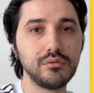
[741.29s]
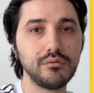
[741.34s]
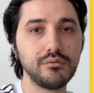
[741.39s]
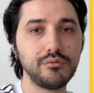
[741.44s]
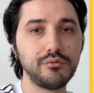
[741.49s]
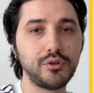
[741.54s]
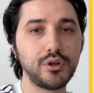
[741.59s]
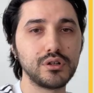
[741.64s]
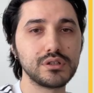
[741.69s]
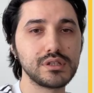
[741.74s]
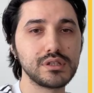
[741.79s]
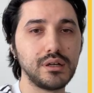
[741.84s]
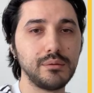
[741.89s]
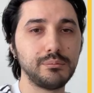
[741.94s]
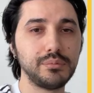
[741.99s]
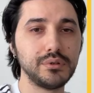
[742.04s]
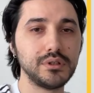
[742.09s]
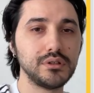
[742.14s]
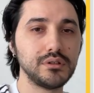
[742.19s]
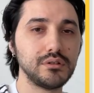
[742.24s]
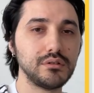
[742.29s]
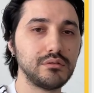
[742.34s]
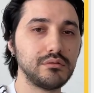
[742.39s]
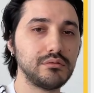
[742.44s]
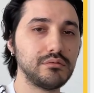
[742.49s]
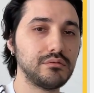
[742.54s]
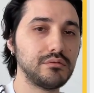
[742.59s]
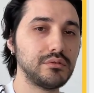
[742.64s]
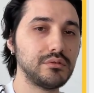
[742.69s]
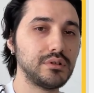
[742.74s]
for example,
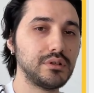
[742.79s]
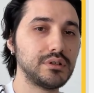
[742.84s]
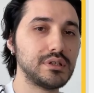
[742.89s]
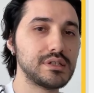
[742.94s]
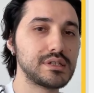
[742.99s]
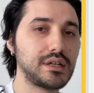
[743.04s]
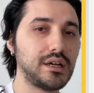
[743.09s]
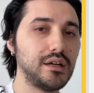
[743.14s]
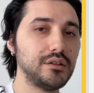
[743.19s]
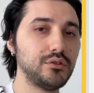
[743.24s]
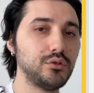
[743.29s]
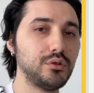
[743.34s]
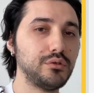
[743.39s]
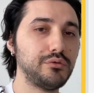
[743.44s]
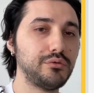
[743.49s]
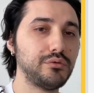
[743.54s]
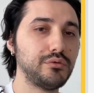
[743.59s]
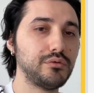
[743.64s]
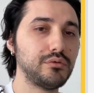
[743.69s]
this kind of